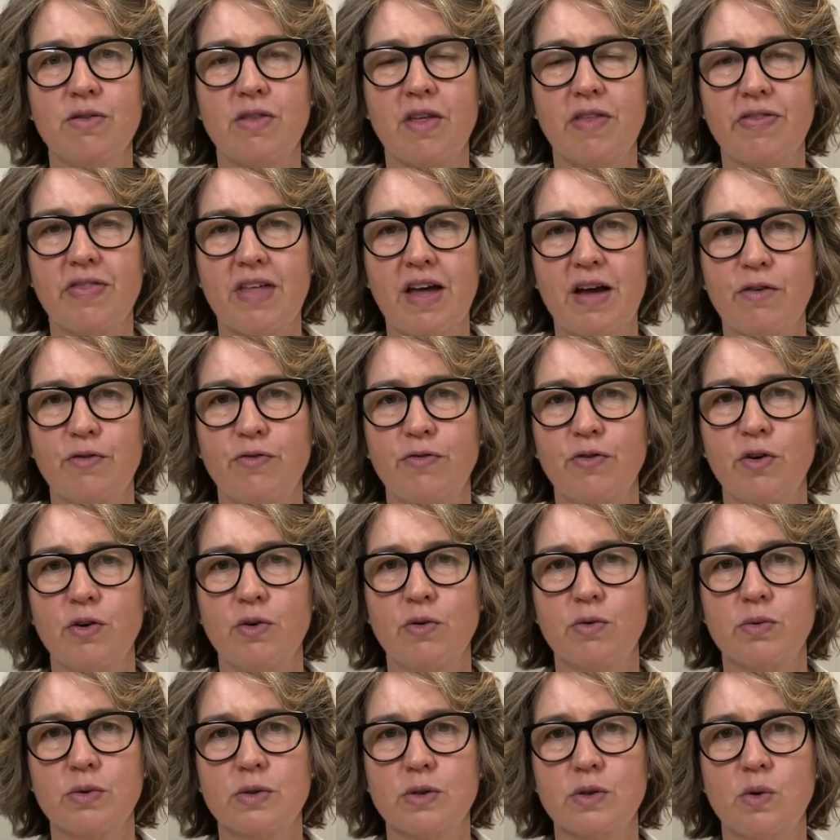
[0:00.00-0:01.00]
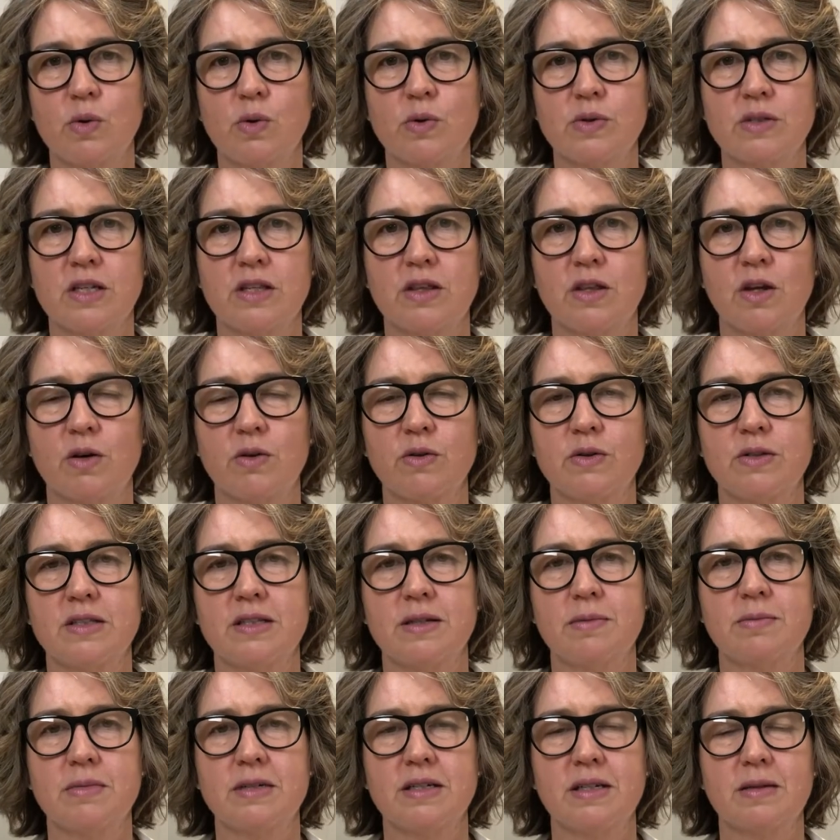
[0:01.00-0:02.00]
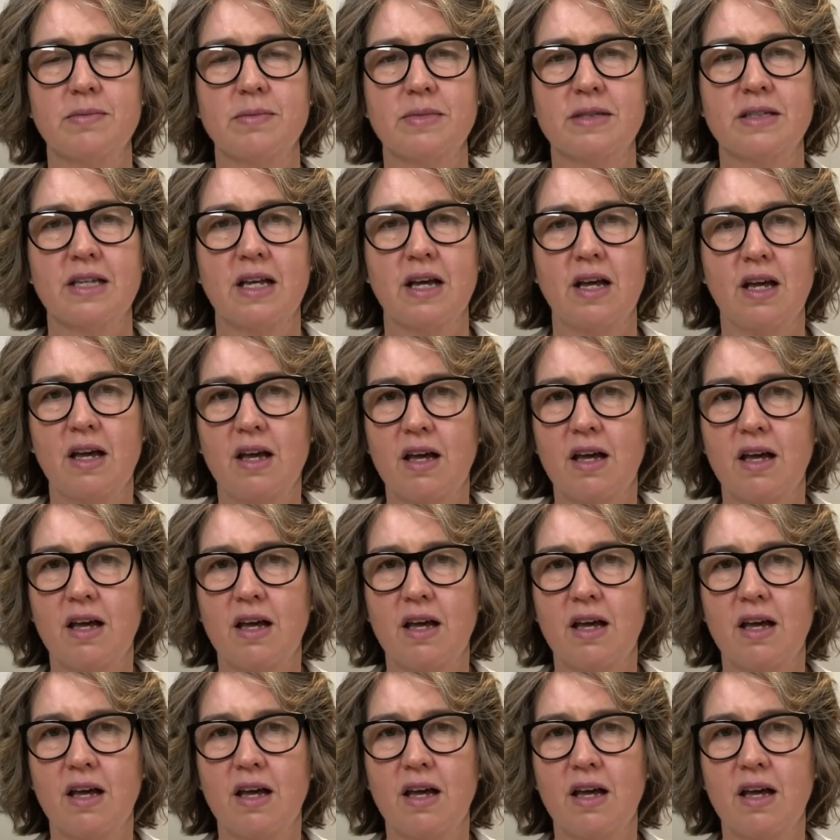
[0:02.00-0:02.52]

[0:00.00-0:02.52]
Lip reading: that that food was causing those symptoms.